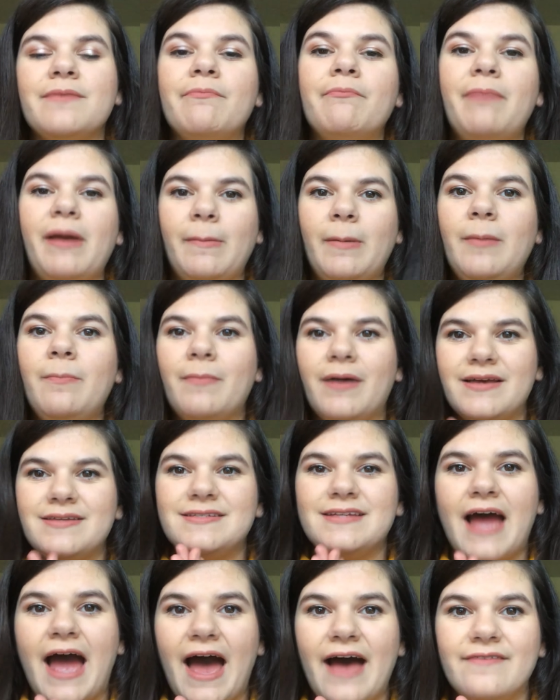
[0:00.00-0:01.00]
baby
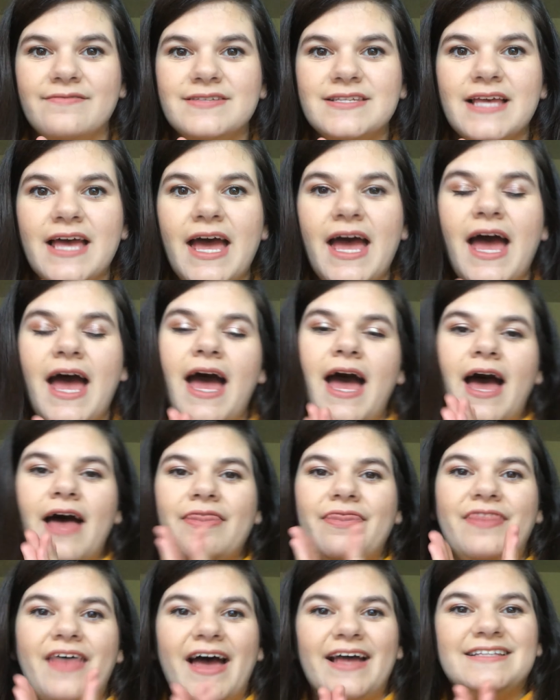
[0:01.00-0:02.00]
must-haves
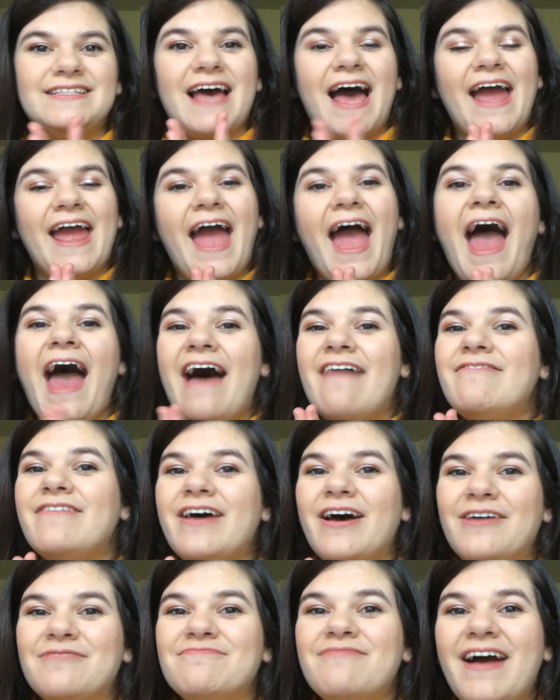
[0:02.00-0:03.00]
that I have
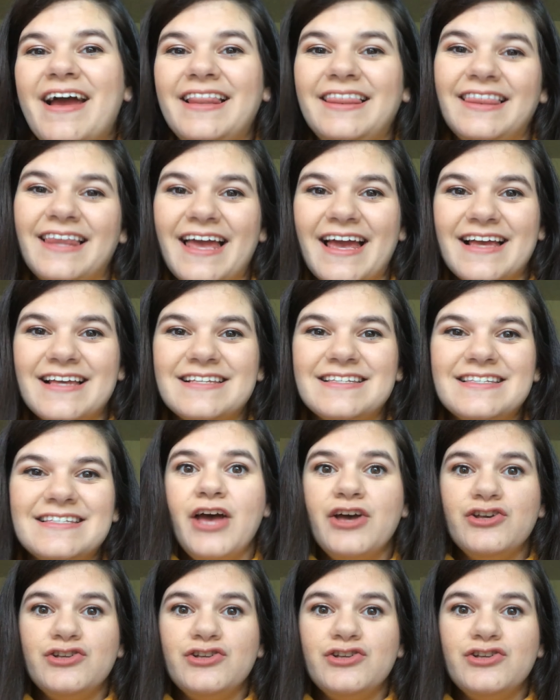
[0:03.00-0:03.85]
on my list.